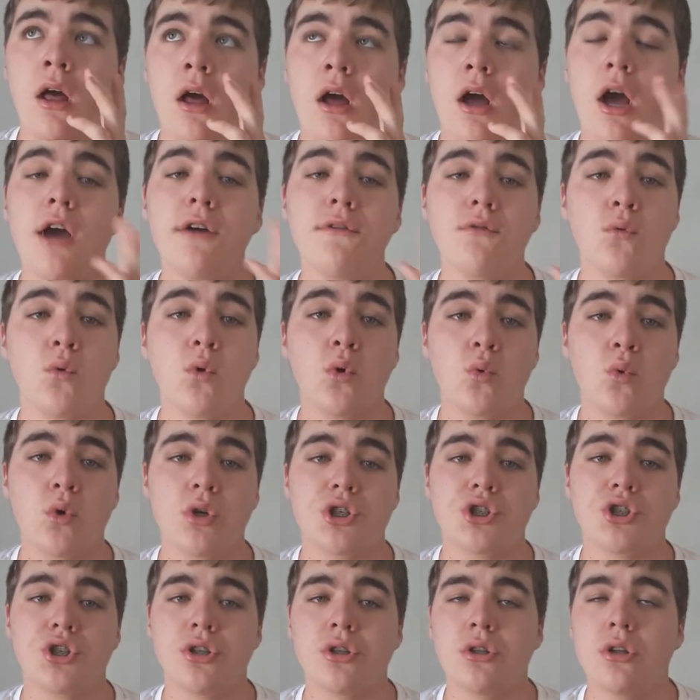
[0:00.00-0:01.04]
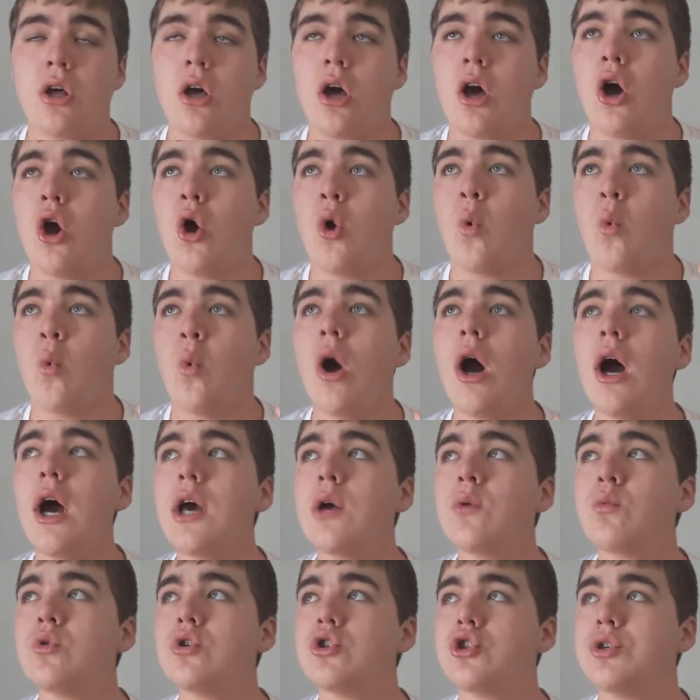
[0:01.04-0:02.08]
I have a quick question.
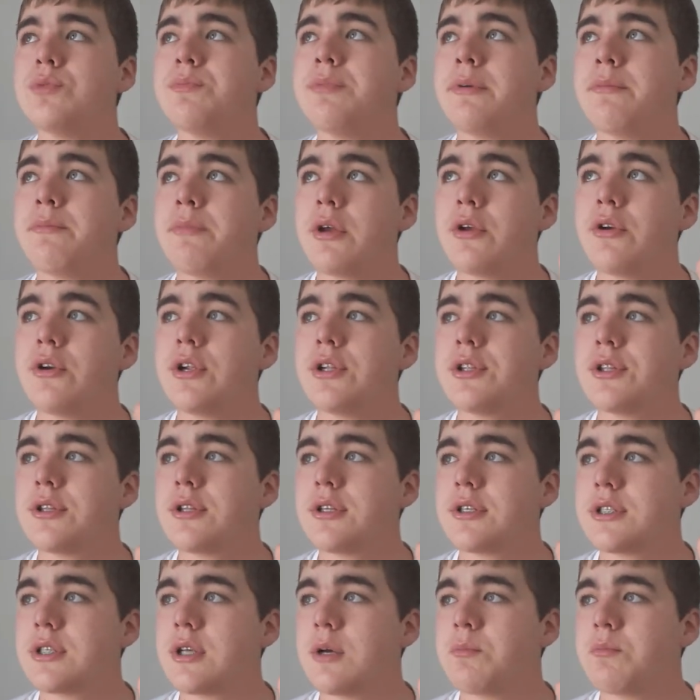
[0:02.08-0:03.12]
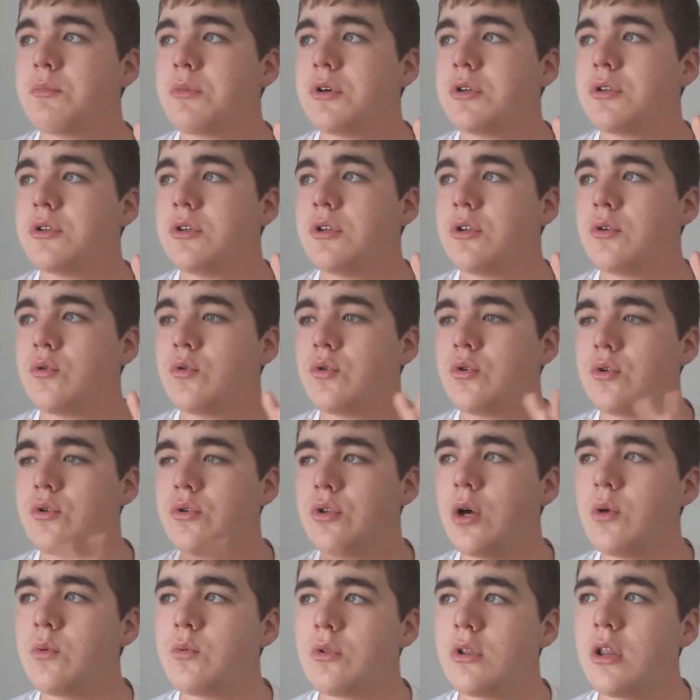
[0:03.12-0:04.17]
Why would you be married to someone who you
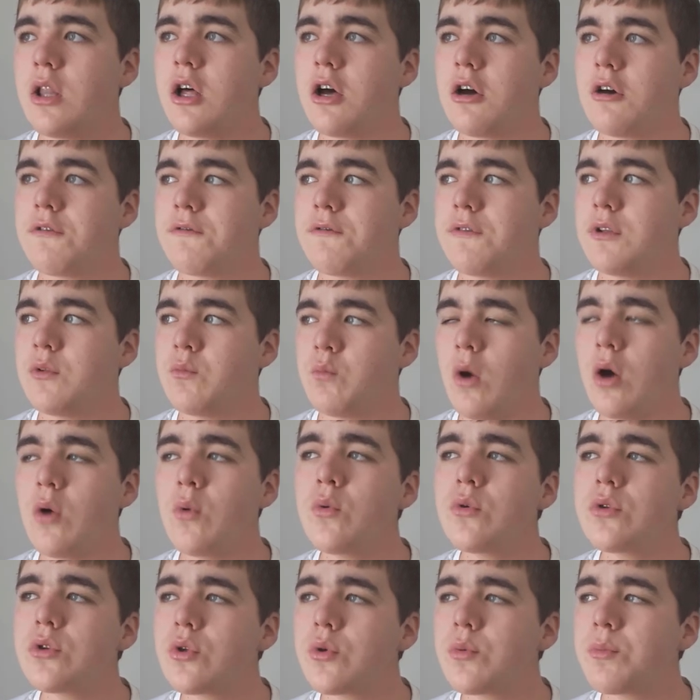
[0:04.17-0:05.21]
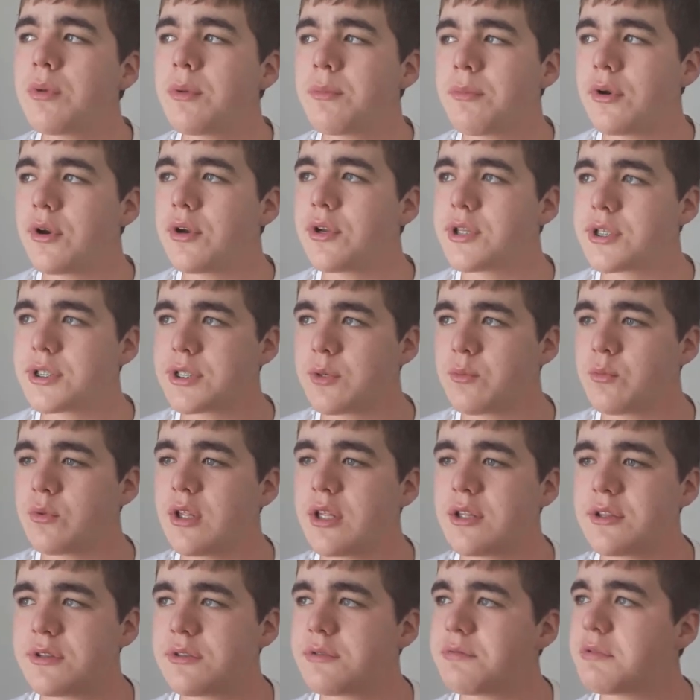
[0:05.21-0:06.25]
don't love? And why would you be married to someone
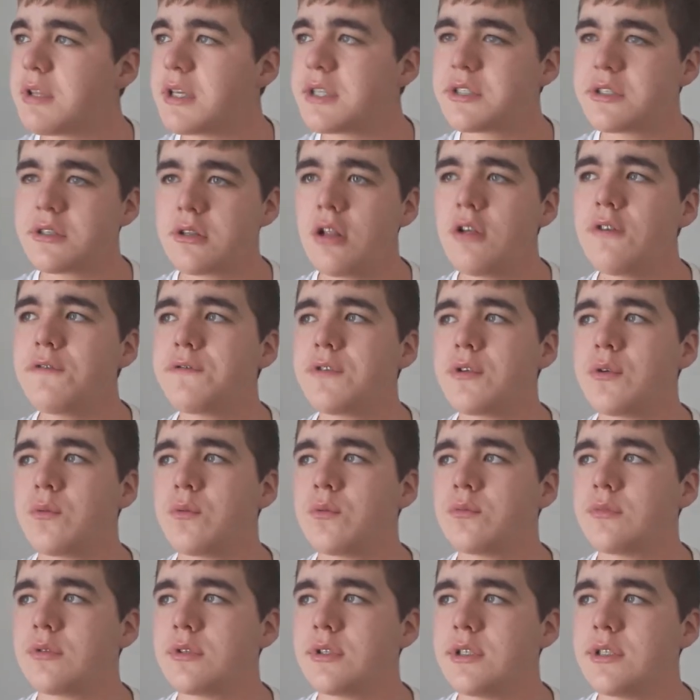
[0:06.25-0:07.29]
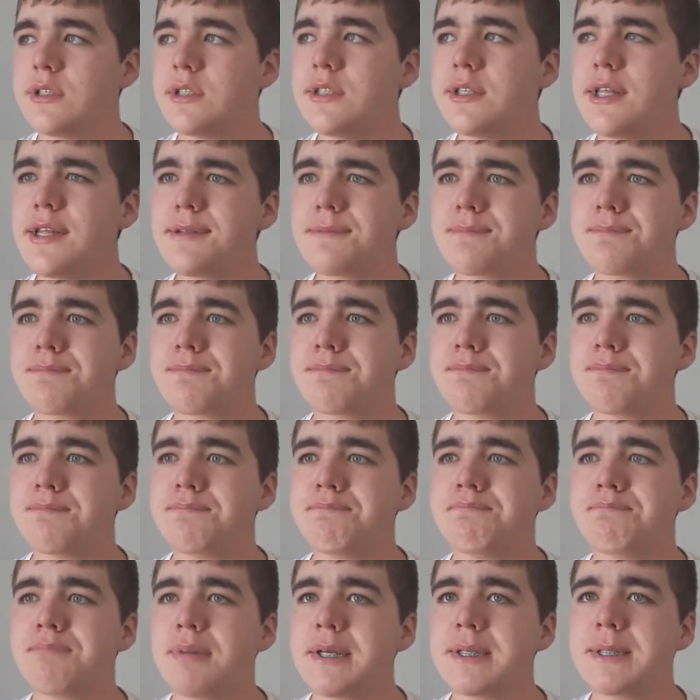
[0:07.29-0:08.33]
that doesn't love you? Isn't that
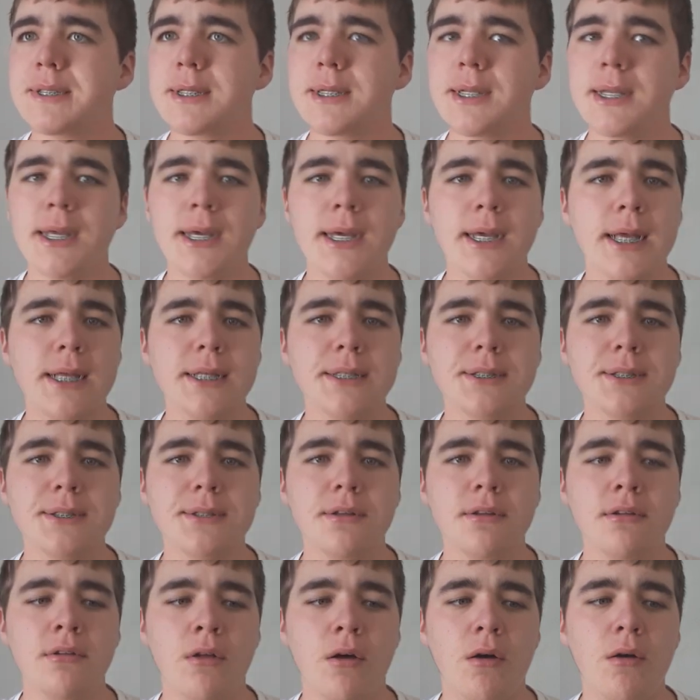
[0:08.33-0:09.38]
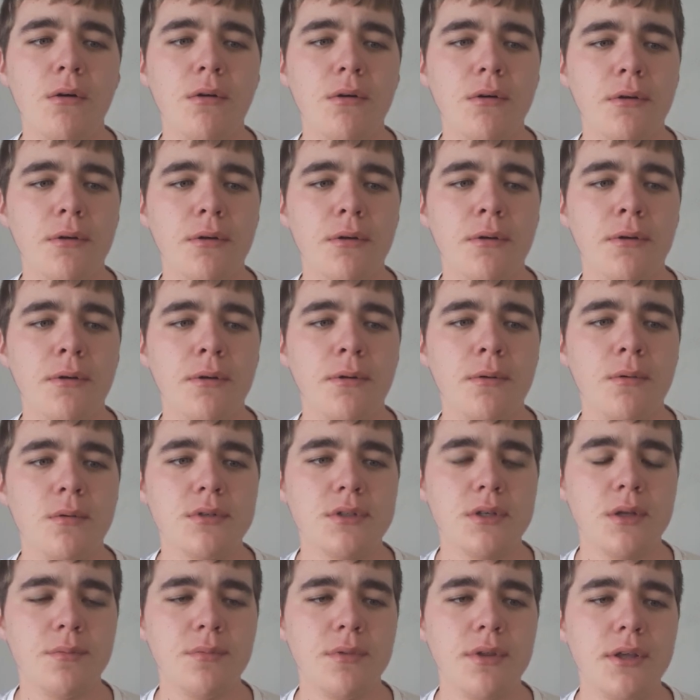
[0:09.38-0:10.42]
basically against the law or
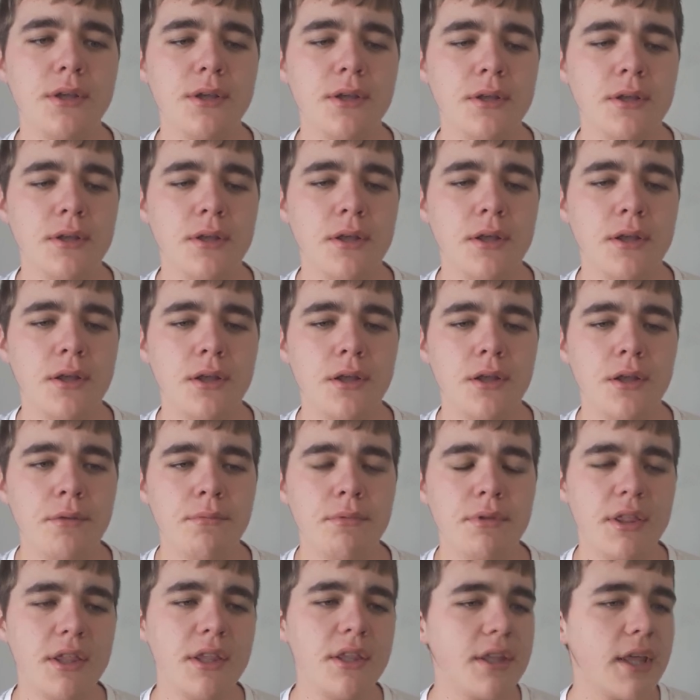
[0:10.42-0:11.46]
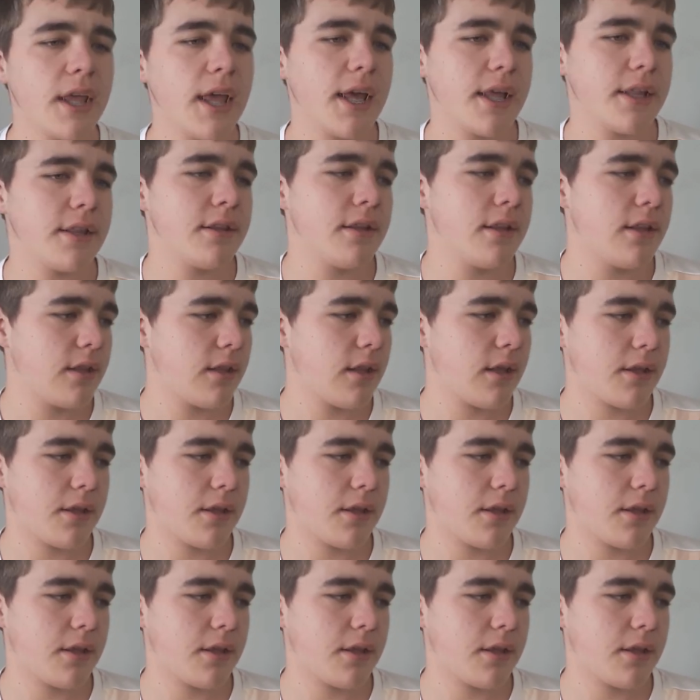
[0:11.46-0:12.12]
something? But then again,